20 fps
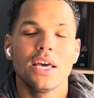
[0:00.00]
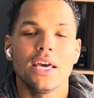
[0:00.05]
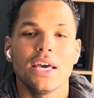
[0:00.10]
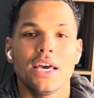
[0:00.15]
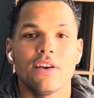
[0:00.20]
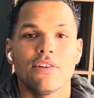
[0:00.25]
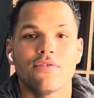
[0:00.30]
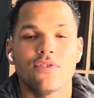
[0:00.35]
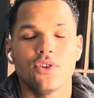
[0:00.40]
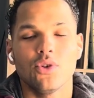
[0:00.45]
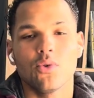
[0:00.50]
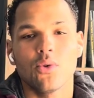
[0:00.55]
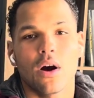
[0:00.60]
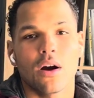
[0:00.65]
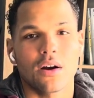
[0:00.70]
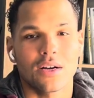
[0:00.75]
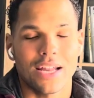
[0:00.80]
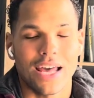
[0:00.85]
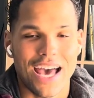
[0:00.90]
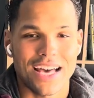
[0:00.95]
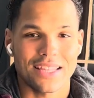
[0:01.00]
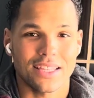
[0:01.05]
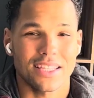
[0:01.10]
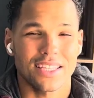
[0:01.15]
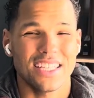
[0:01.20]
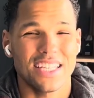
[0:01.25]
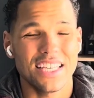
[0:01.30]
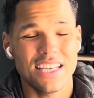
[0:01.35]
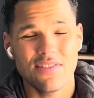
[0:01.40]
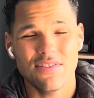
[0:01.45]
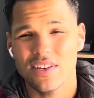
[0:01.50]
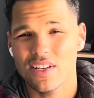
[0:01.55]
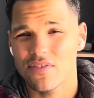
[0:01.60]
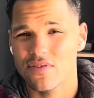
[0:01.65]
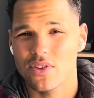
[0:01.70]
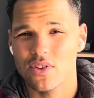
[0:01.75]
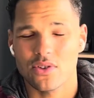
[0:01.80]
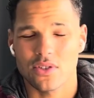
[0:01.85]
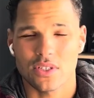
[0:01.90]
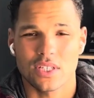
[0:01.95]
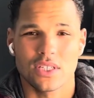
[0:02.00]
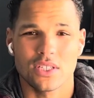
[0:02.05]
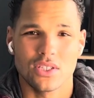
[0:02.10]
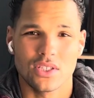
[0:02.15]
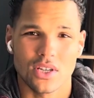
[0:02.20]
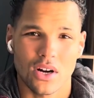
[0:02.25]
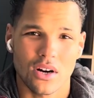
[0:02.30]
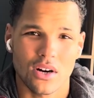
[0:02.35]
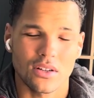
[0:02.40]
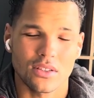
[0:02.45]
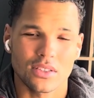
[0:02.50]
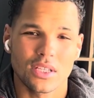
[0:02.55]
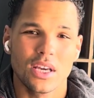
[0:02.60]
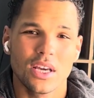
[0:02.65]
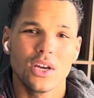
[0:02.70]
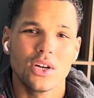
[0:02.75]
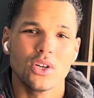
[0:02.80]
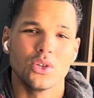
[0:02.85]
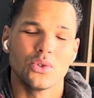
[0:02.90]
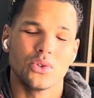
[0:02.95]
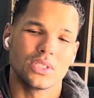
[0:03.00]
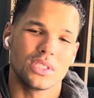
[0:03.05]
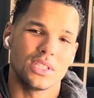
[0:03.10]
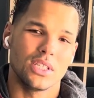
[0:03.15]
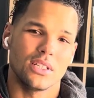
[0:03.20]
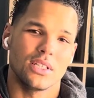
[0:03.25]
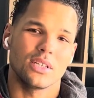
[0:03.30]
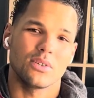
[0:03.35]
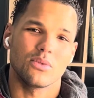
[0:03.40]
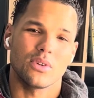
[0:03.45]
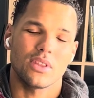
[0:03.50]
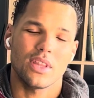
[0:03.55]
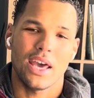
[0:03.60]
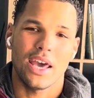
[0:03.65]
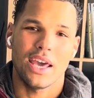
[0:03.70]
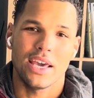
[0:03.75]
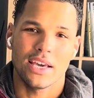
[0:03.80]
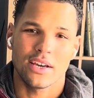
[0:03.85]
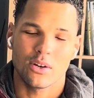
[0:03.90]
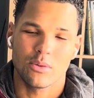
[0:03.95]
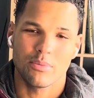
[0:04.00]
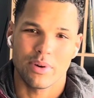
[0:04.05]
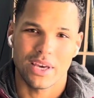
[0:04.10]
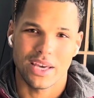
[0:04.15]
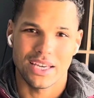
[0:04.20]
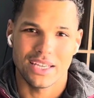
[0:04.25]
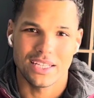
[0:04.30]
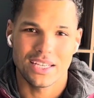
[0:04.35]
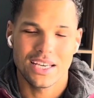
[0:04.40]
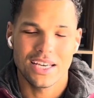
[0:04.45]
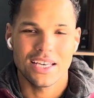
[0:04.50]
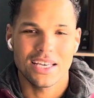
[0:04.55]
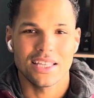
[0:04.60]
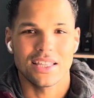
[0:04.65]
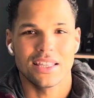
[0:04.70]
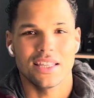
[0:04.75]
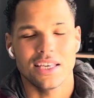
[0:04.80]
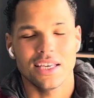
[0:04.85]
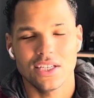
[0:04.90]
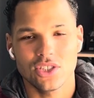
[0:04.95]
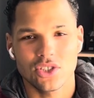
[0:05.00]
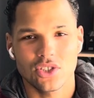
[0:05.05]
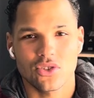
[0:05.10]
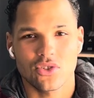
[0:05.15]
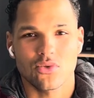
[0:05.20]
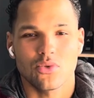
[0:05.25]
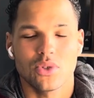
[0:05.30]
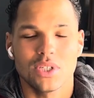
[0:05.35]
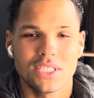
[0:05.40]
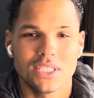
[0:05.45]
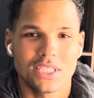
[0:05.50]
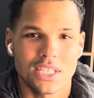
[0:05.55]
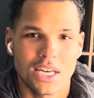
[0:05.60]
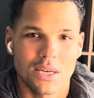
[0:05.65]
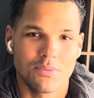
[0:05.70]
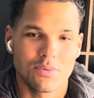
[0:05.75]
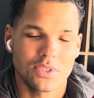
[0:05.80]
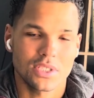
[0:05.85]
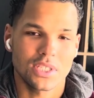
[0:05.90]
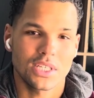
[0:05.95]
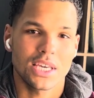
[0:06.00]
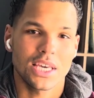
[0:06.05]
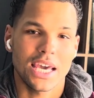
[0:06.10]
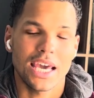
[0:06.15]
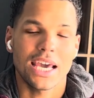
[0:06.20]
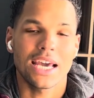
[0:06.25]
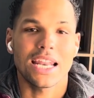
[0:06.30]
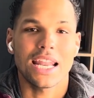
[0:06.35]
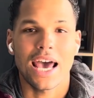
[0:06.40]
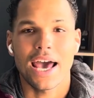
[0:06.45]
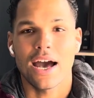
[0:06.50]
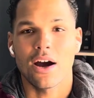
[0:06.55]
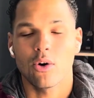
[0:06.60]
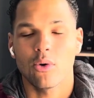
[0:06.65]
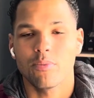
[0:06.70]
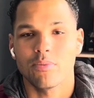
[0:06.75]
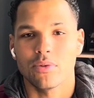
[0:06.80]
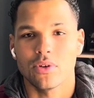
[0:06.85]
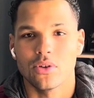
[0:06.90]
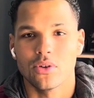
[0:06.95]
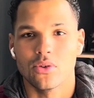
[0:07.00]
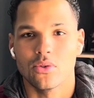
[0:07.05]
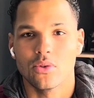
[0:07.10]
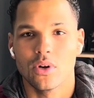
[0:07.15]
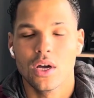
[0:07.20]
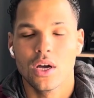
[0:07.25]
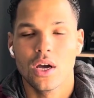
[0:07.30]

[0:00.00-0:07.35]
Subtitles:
If you are an athlete, even if you are an adult who is dealing with ankle pain, these 3 tips can help you